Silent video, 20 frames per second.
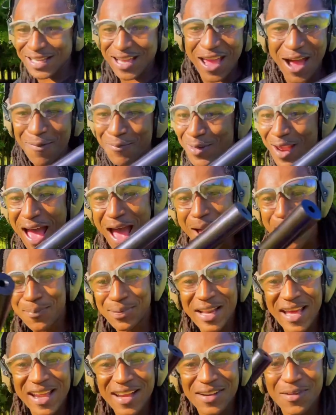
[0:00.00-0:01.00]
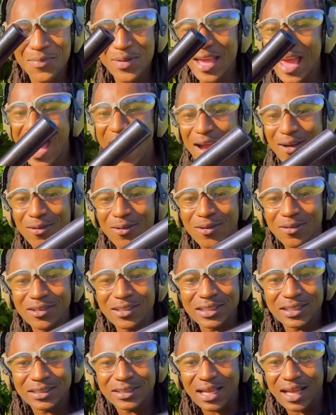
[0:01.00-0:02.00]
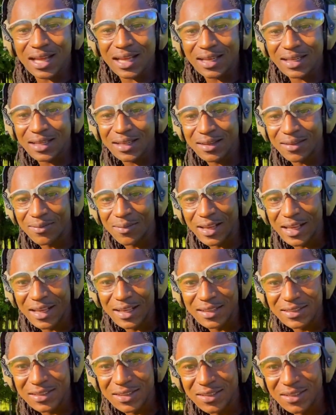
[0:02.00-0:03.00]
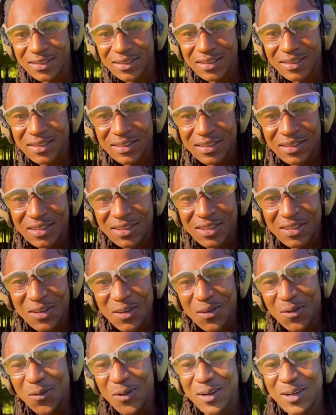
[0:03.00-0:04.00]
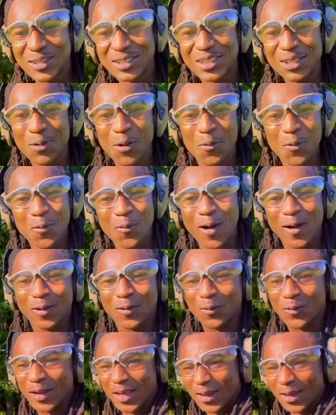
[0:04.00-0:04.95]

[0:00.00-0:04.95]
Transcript: I'm not planning to be accurate with this thing either, man. So we're gonna see what we're working with,